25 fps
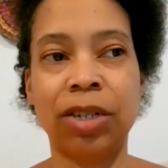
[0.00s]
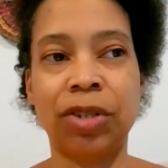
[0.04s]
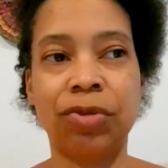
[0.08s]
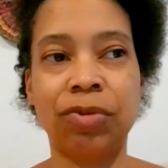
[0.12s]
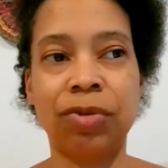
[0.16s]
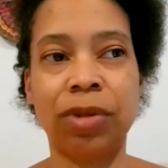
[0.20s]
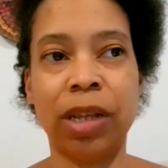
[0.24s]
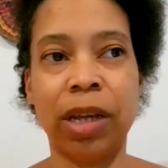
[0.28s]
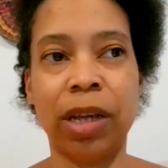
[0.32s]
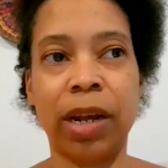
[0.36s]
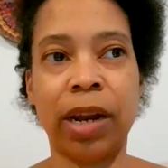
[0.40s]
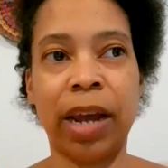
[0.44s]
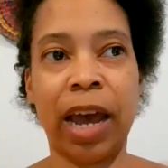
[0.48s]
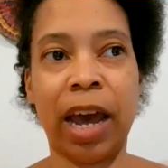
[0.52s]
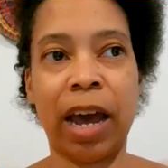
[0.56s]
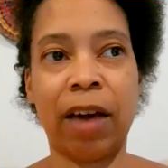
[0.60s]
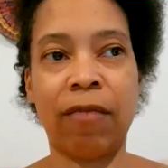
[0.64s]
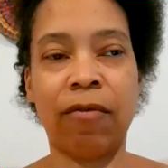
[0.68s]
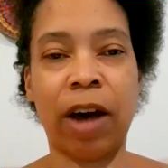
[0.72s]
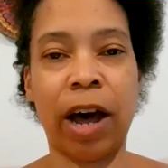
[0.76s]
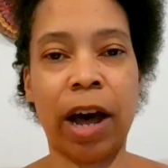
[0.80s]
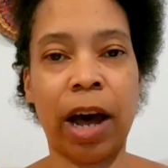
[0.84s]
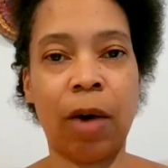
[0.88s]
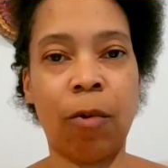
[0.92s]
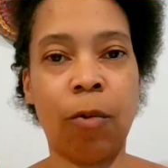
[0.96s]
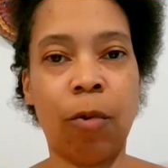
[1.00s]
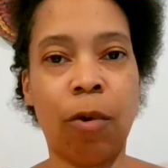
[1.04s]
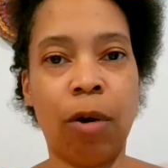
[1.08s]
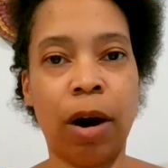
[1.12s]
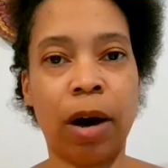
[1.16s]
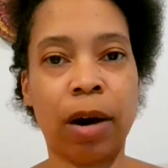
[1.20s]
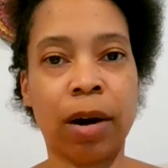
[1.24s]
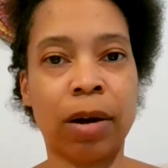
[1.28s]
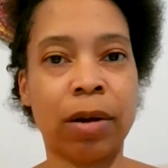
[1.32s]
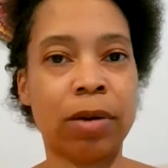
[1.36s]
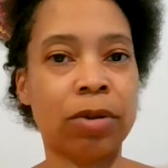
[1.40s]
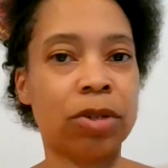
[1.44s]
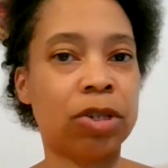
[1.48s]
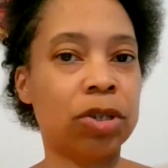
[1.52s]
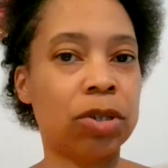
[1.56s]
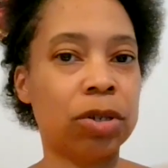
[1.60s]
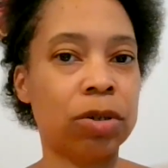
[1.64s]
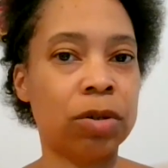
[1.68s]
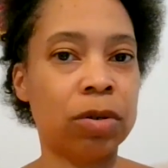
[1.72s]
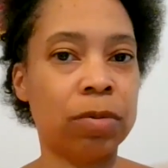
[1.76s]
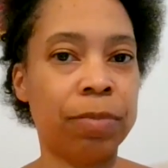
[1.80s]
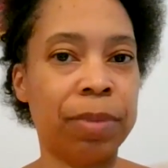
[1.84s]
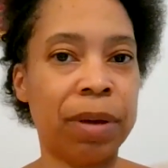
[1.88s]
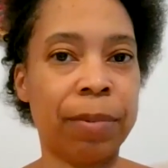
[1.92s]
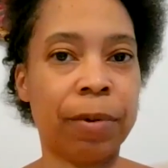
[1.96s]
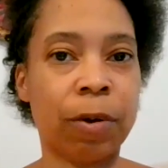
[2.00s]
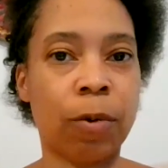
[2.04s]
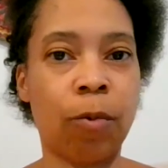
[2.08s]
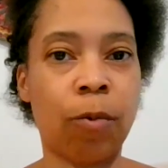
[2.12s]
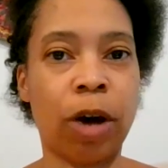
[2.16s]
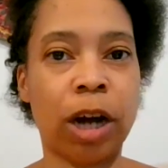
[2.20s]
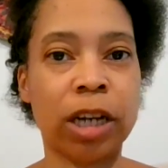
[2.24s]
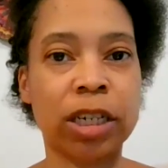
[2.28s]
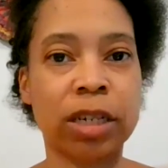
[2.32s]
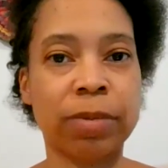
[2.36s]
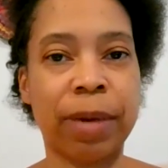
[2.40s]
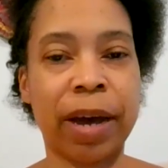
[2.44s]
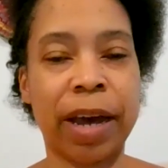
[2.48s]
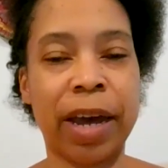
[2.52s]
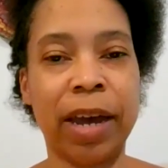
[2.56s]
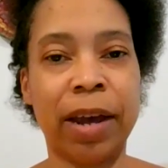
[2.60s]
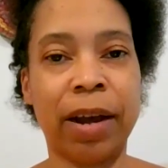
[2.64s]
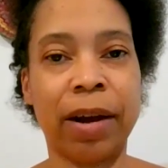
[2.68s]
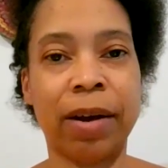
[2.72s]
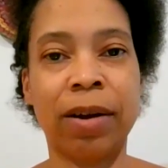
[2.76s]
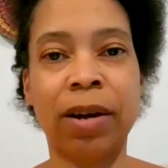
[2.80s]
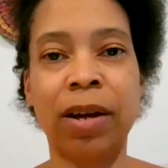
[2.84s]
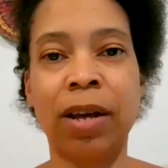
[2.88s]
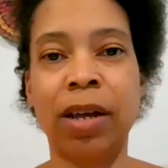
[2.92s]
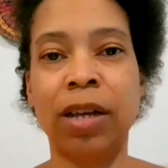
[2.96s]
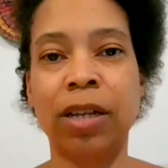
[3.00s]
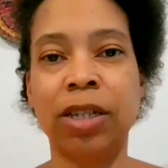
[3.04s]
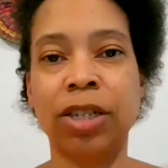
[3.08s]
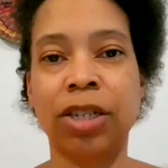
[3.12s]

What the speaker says: to then have hot water to be able to wash my hair.